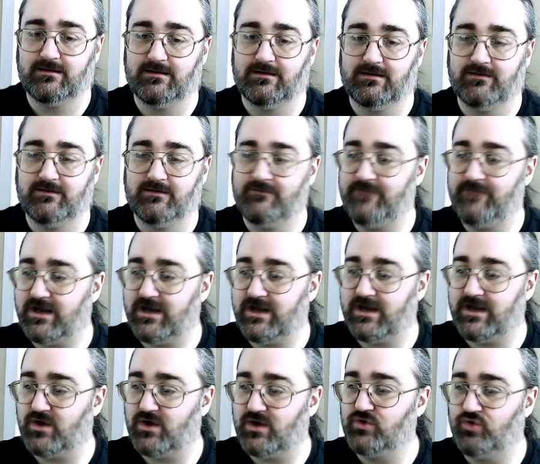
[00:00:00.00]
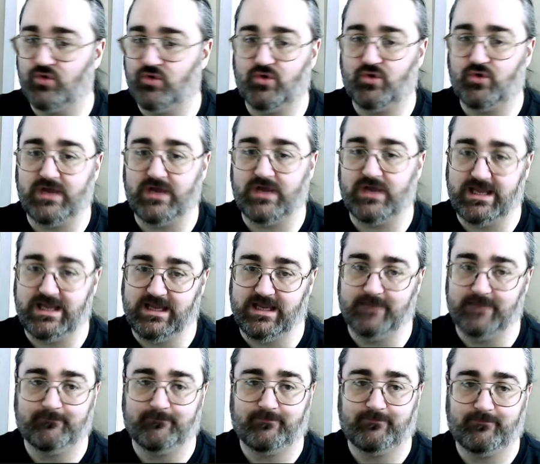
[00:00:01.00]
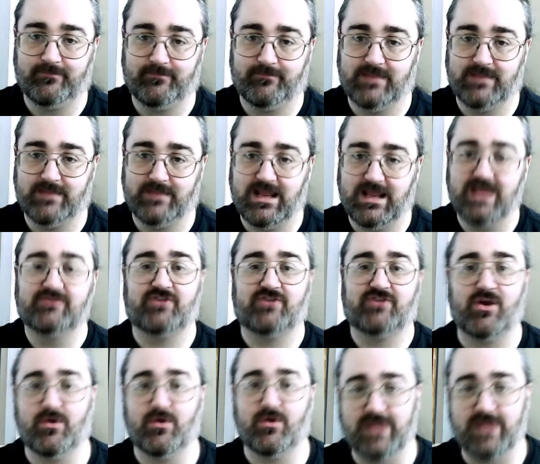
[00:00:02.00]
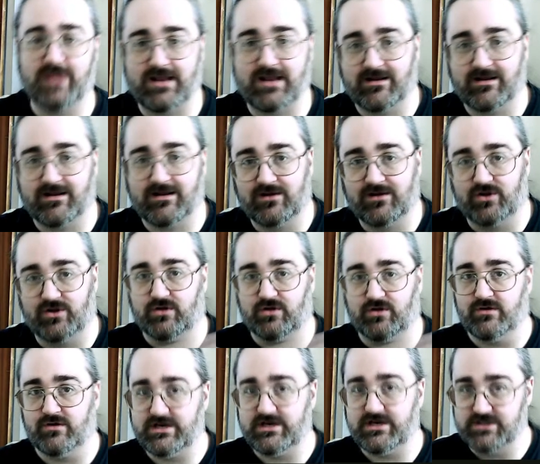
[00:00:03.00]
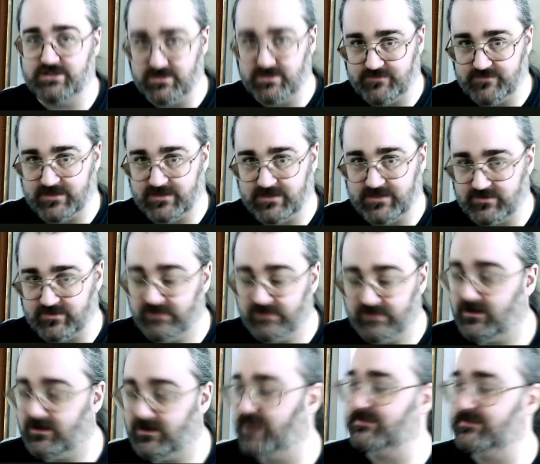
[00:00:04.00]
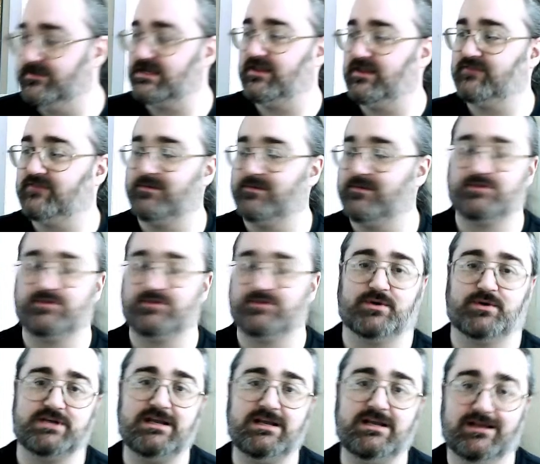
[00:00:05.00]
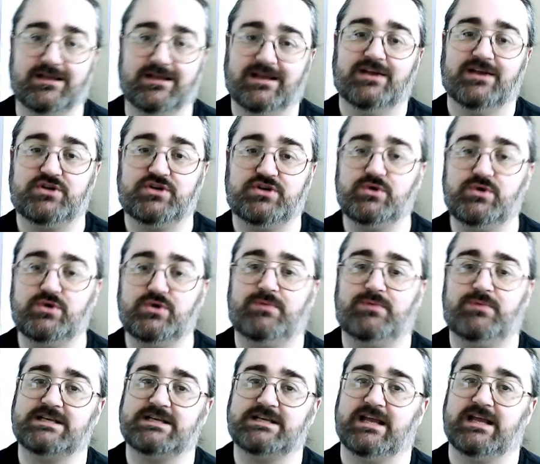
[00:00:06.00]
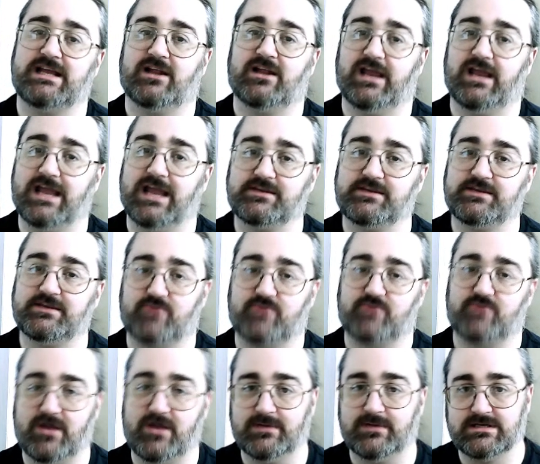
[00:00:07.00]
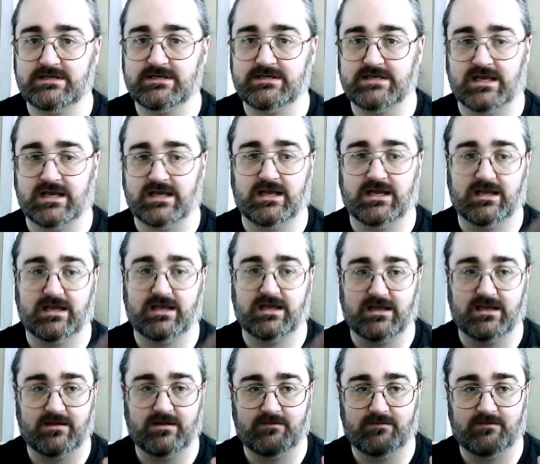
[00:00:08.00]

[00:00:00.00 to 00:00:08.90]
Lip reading: Victory. So on that glorious note of victory, I'm going to say thanks very much for watching. Do please hit like and subscribe and all